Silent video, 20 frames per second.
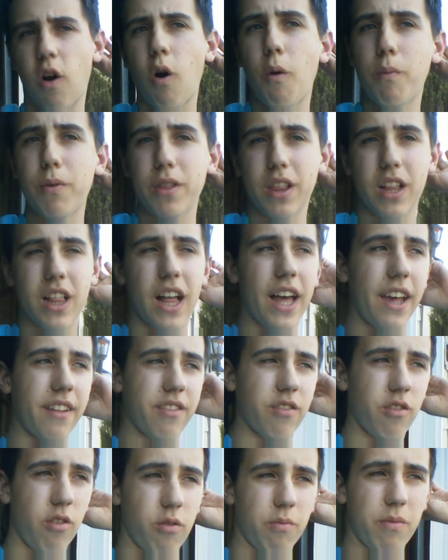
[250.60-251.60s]
open the
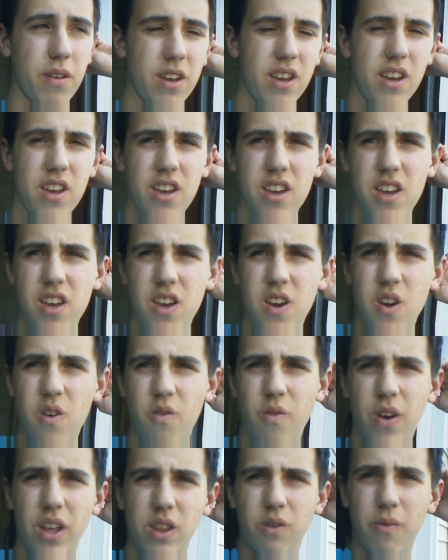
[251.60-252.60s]
classroom.
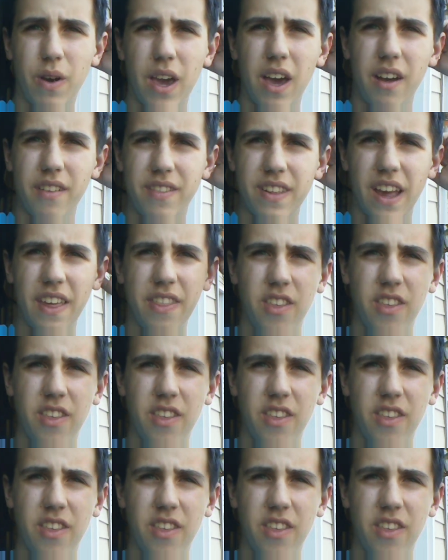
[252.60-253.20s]
We have to wait outside